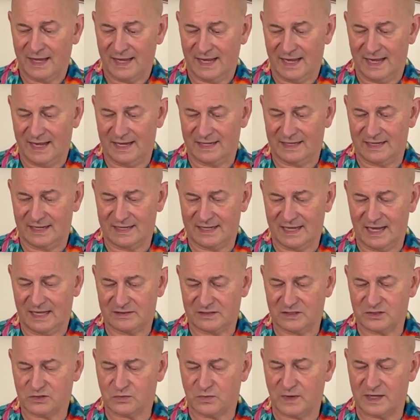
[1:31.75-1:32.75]
And I
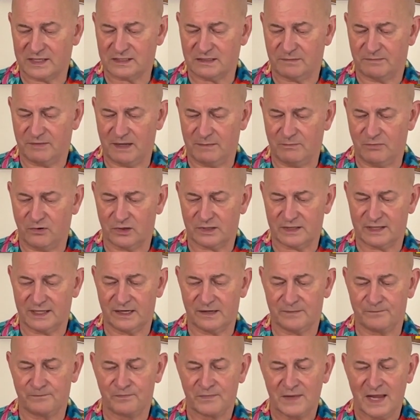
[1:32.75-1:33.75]
got this recipe book
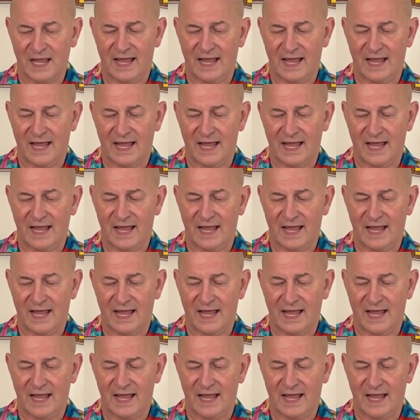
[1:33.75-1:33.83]
there,